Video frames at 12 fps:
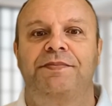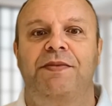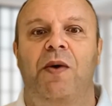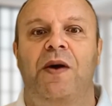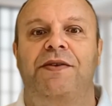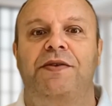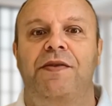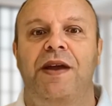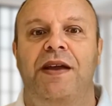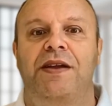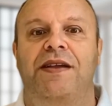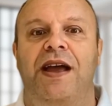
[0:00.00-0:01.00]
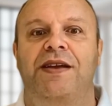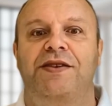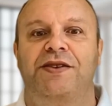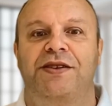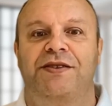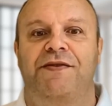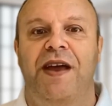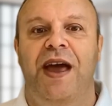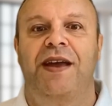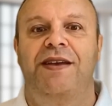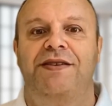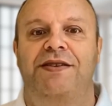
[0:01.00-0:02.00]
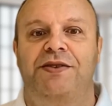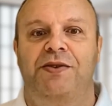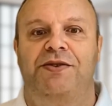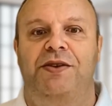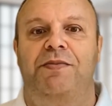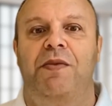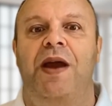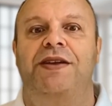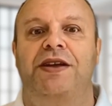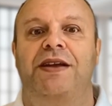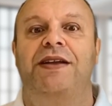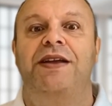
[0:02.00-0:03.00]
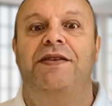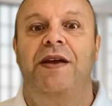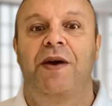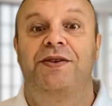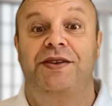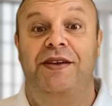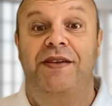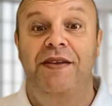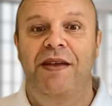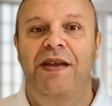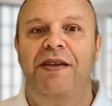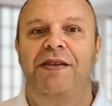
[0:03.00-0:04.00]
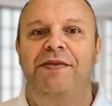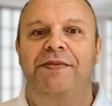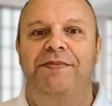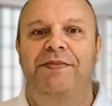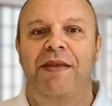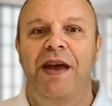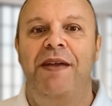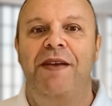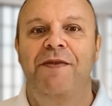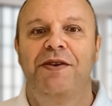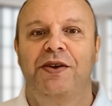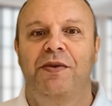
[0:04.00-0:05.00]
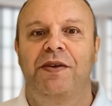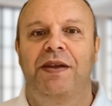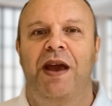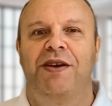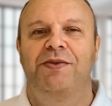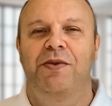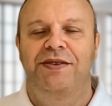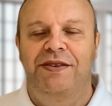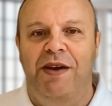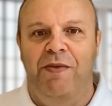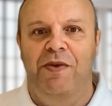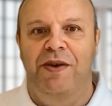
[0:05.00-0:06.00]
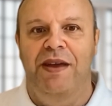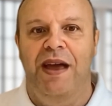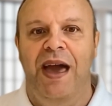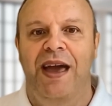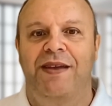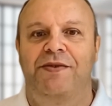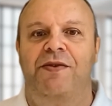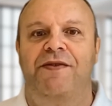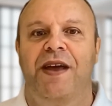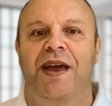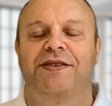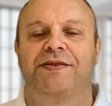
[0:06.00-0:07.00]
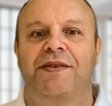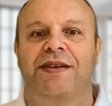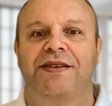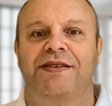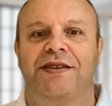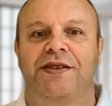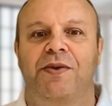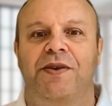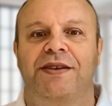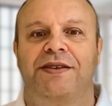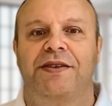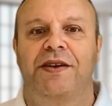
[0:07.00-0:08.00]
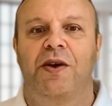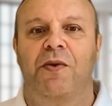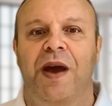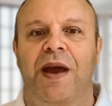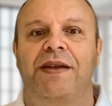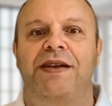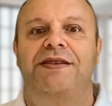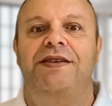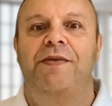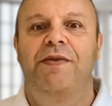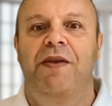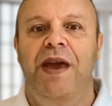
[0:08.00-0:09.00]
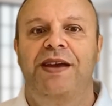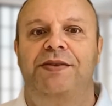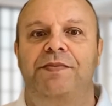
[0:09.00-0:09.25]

One of the main advantages of eID is its use of blockchain technology. By leveraging the Cosmos network, eID provides businesses with a secure and decentralized